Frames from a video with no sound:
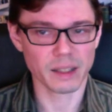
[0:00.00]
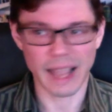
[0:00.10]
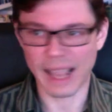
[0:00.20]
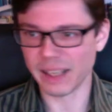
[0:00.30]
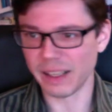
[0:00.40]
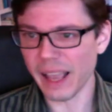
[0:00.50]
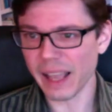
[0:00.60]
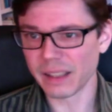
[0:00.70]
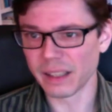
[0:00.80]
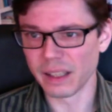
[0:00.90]
And
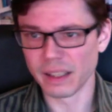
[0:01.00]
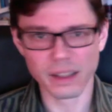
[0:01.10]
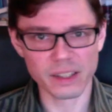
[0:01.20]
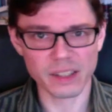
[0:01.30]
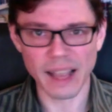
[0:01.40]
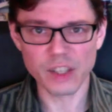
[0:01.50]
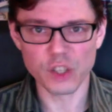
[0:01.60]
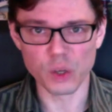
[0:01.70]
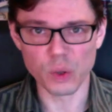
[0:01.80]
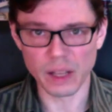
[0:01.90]
yet, the
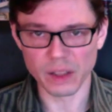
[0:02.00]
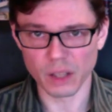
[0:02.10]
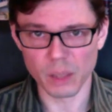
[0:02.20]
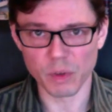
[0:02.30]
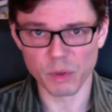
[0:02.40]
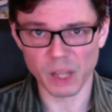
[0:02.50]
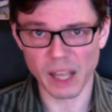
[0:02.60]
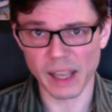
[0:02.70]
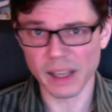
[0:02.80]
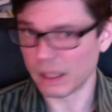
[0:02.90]
statue and the lump of
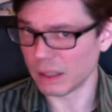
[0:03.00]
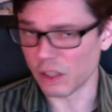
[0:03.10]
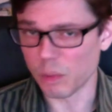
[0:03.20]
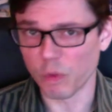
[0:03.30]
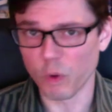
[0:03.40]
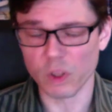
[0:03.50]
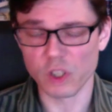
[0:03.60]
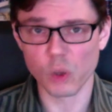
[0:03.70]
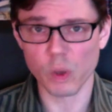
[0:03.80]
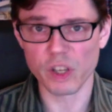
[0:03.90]
clay, at least before the
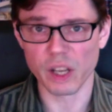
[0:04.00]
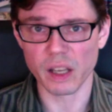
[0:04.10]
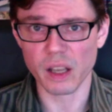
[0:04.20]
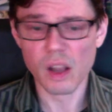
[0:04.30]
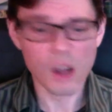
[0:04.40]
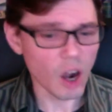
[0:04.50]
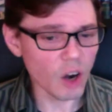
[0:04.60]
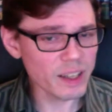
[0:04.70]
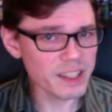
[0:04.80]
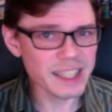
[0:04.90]
squishing,
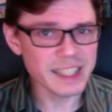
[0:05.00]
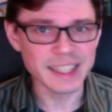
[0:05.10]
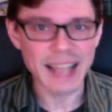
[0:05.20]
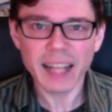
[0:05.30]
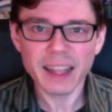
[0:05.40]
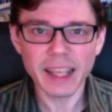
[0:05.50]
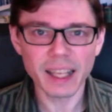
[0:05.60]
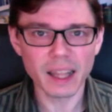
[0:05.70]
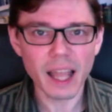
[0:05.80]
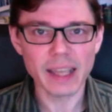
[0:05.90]
are as exactly
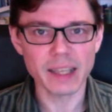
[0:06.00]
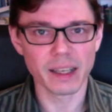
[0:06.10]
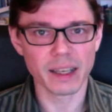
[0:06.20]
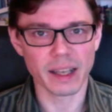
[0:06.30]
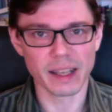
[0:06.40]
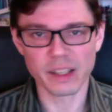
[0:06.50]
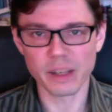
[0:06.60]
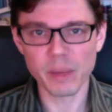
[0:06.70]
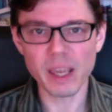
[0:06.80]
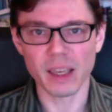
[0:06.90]
alike as
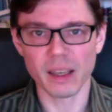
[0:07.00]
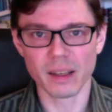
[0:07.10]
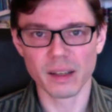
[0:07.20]
can be.